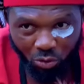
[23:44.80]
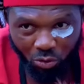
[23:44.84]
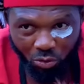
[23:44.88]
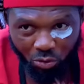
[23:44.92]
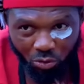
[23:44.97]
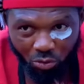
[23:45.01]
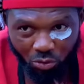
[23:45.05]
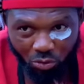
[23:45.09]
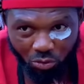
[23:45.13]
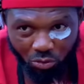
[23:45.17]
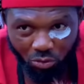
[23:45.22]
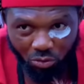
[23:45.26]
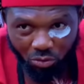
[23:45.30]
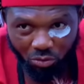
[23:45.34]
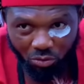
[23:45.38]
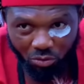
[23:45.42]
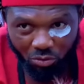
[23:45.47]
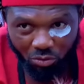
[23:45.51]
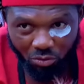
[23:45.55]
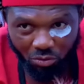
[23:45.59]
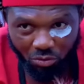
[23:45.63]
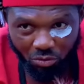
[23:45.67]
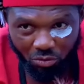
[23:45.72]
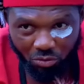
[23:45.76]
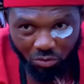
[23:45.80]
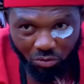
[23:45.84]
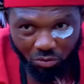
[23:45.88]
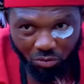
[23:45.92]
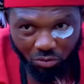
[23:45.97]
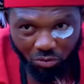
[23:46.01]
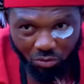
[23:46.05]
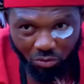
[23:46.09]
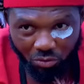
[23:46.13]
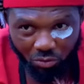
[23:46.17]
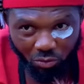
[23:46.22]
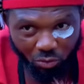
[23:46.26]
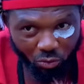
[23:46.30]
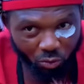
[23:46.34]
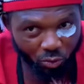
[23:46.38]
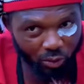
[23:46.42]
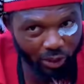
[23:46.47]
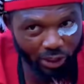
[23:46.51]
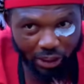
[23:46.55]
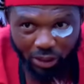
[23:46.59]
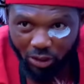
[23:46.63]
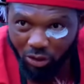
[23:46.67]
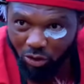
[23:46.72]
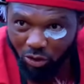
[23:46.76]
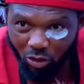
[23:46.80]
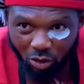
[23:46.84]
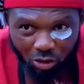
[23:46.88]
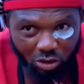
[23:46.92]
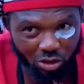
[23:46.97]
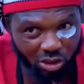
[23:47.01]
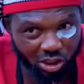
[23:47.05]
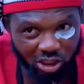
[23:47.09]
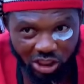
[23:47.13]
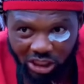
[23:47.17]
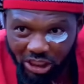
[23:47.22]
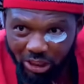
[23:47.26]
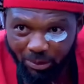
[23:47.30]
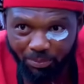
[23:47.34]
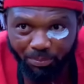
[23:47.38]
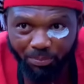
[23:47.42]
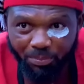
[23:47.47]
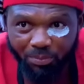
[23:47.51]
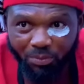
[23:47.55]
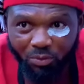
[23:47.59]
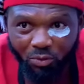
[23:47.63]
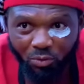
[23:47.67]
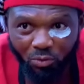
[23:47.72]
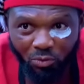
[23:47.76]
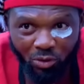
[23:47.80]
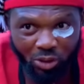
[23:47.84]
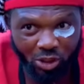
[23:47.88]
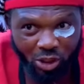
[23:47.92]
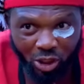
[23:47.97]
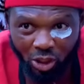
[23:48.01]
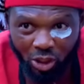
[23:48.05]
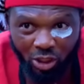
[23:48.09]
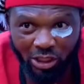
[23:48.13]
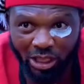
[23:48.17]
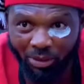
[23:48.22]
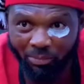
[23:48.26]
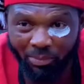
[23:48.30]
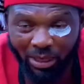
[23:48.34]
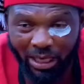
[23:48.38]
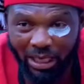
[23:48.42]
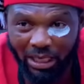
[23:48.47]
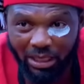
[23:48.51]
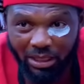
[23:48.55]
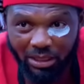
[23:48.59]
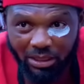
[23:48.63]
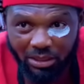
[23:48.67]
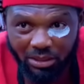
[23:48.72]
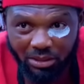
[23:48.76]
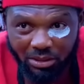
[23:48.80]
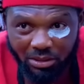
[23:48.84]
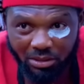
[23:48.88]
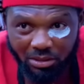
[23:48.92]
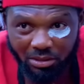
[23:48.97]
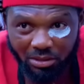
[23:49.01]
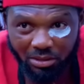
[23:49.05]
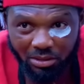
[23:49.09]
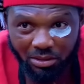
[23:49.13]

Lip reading: You will not sleep with another man